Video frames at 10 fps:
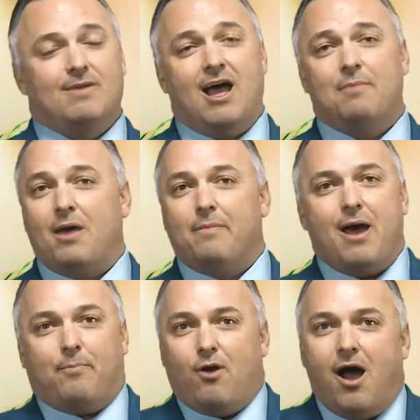I'm not
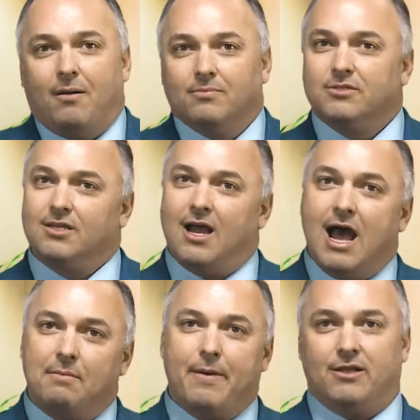about problems,
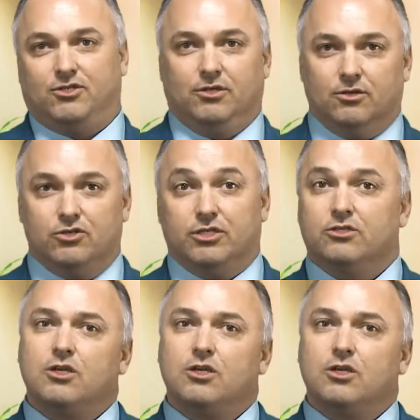I'm about solutions.